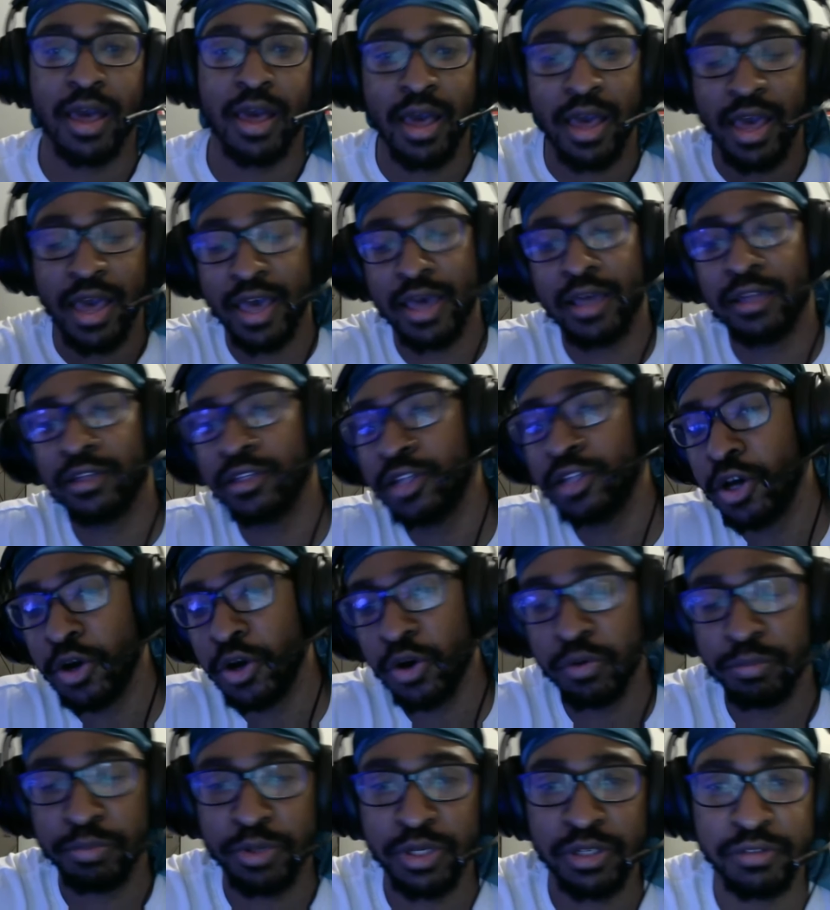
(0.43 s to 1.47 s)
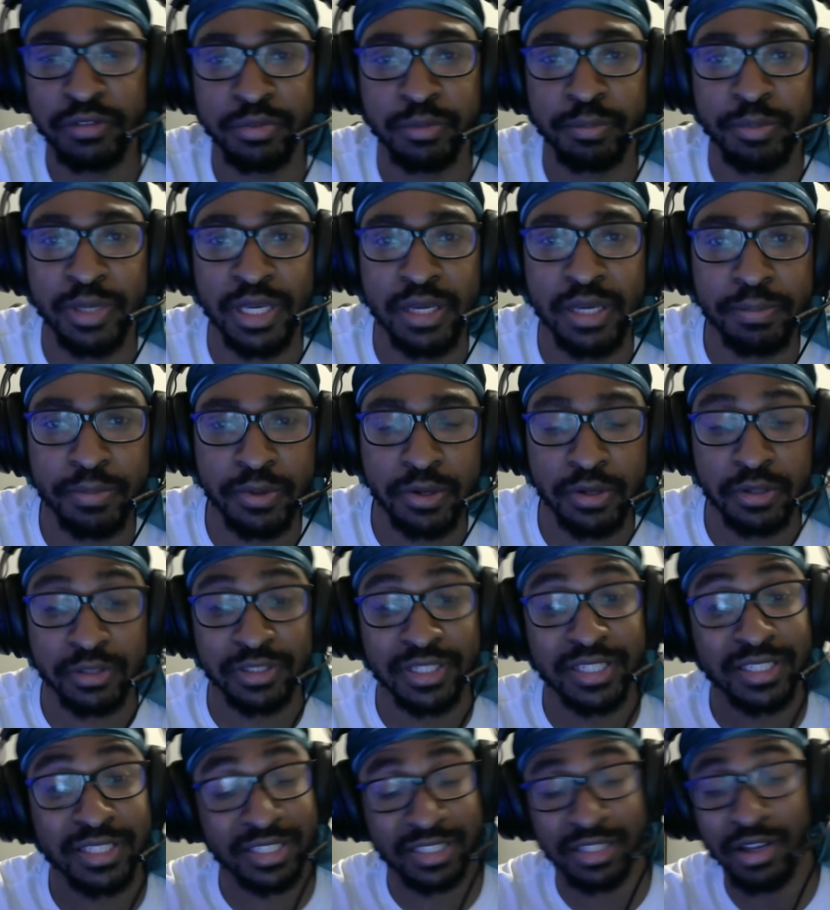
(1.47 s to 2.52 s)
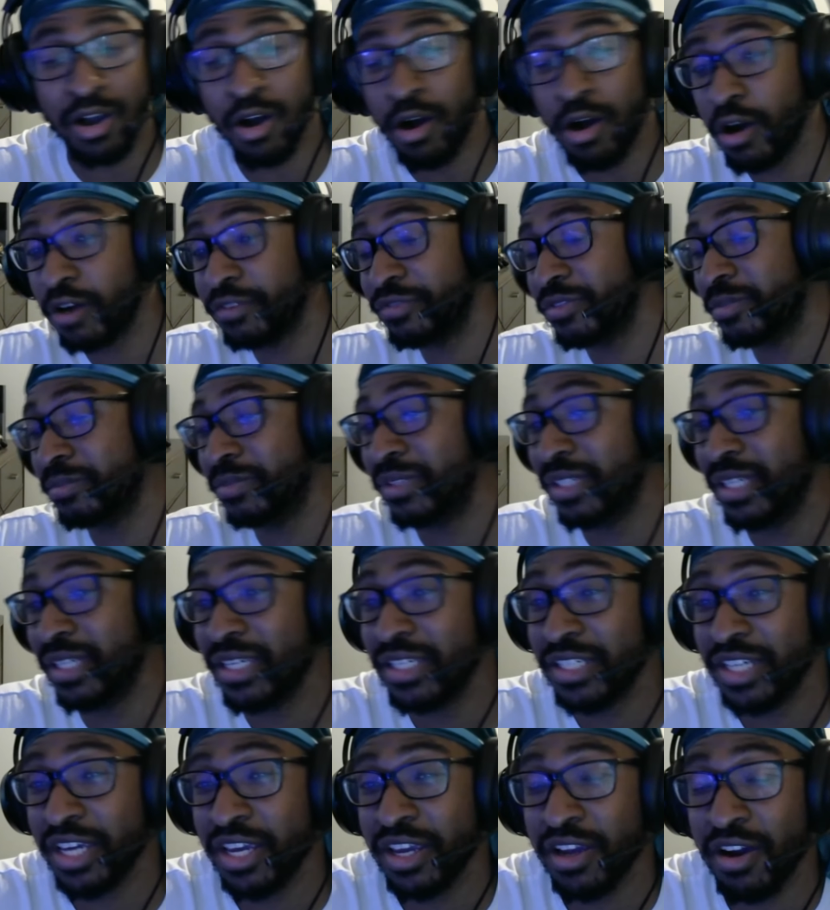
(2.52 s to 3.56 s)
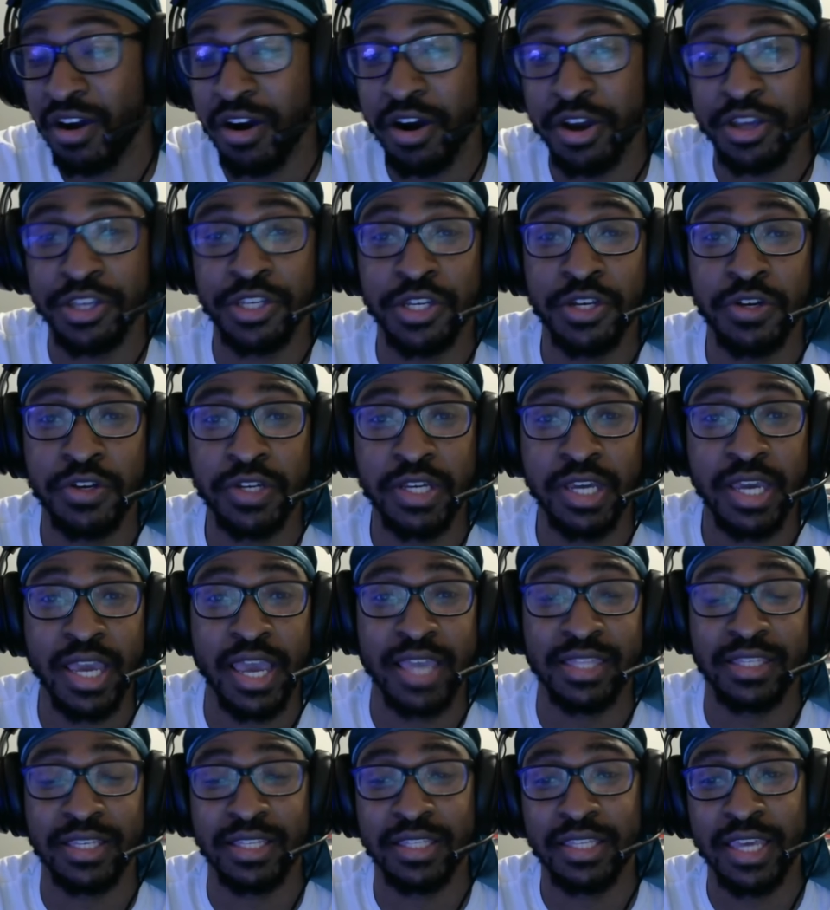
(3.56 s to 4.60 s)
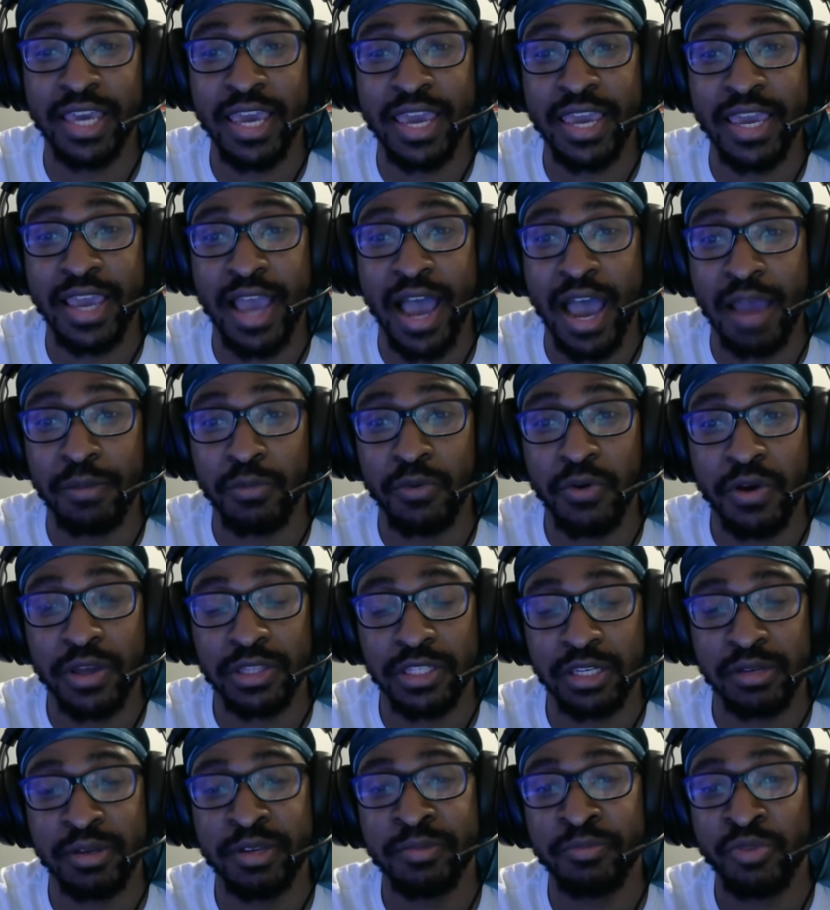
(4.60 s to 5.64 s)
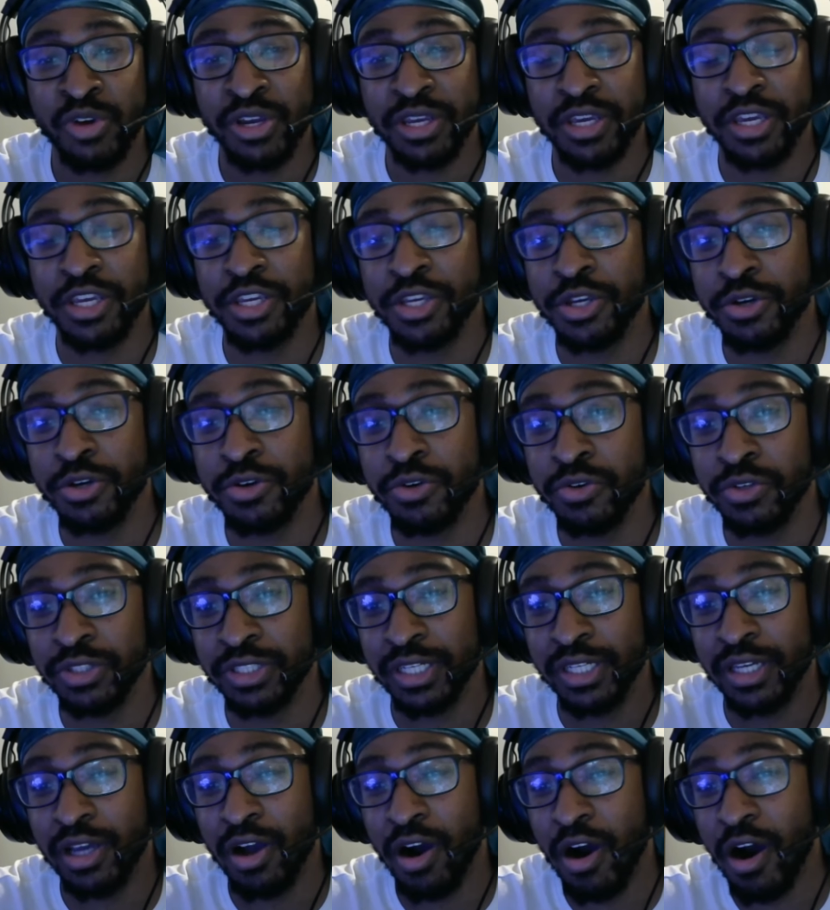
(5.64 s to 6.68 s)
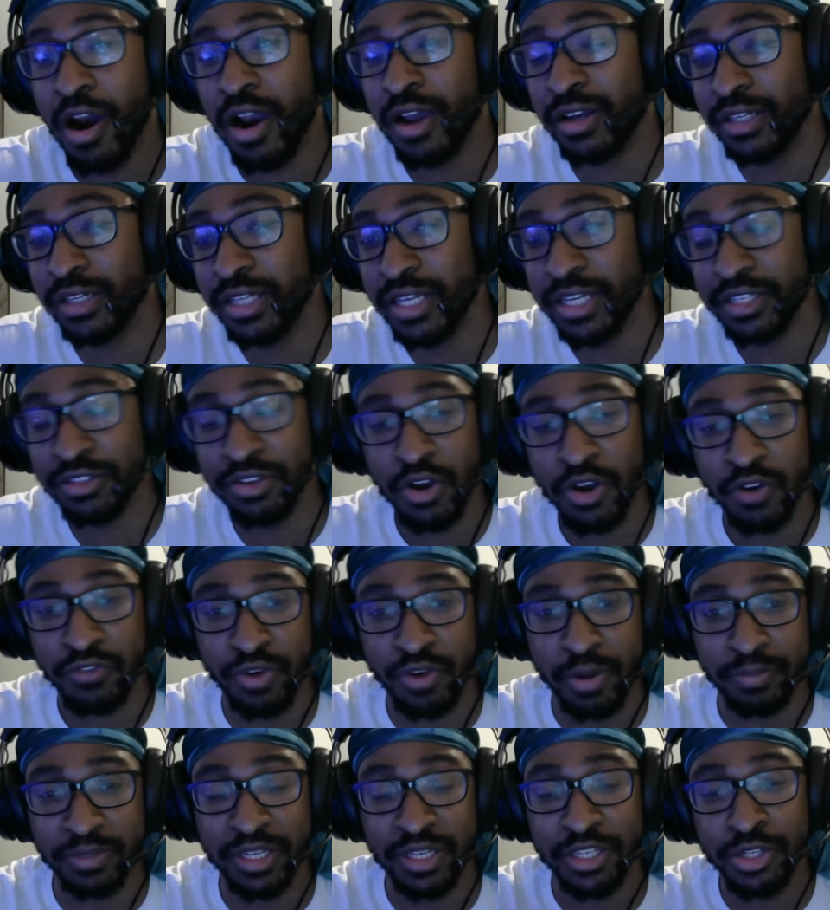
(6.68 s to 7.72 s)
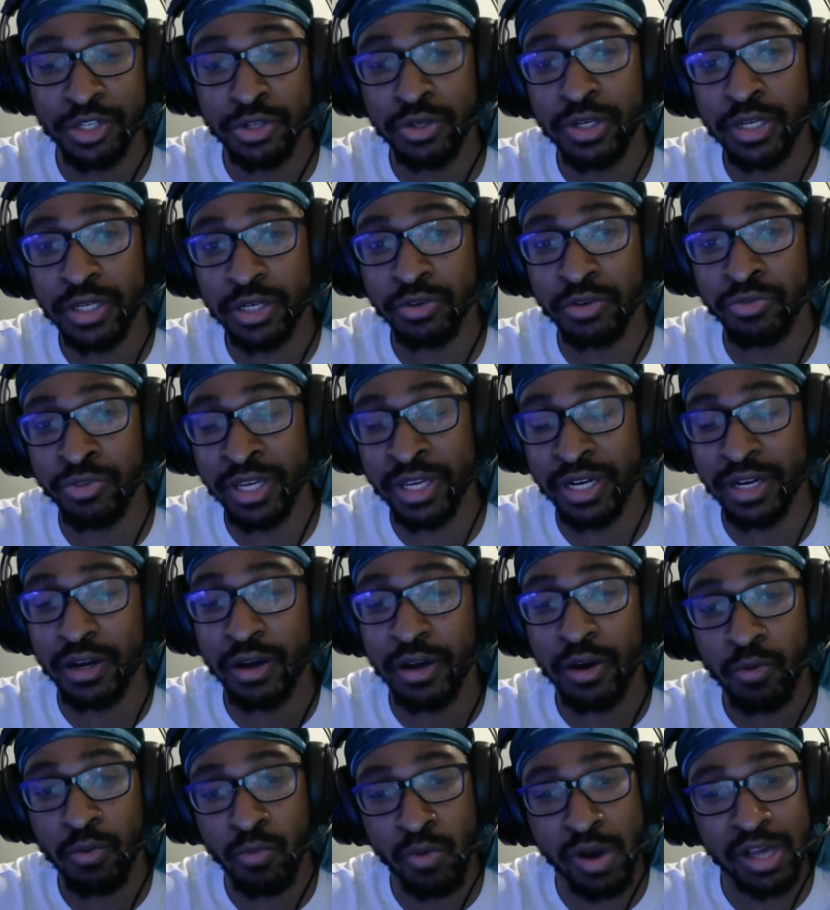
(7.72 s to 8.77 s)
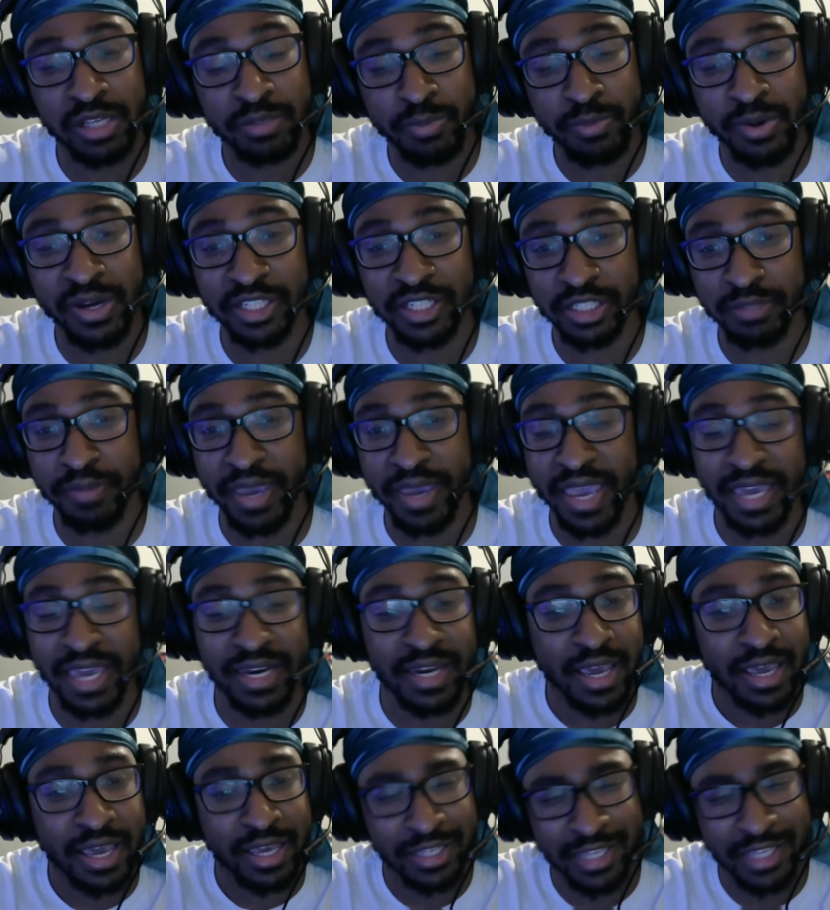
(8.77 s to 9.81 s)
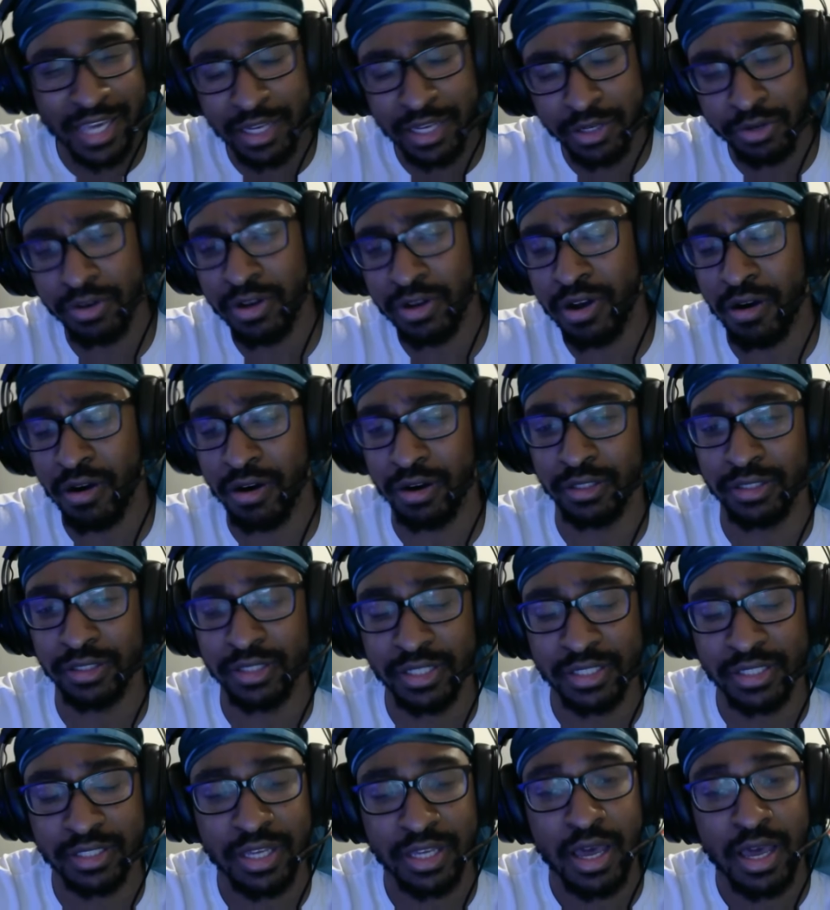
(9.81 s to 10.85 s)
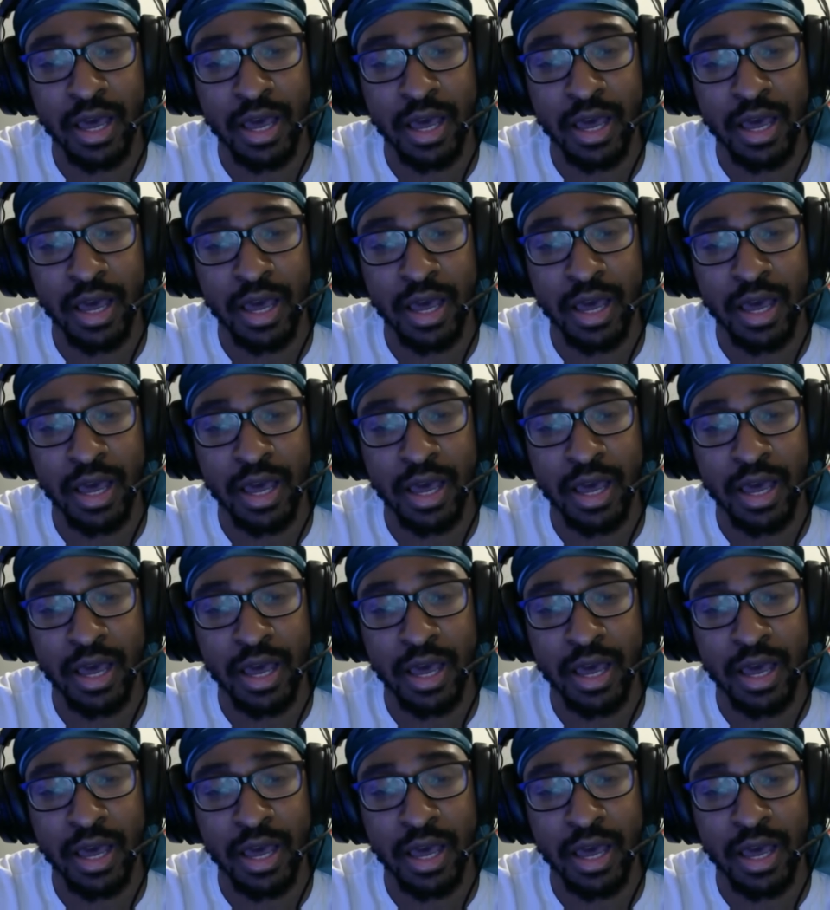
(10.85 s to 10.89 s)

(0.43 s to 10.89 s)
Hello, beautiful people. This is R from DJR Union, and today I'm going to be bringing you the card list from the Union Arena One Punch Man Yellow card list.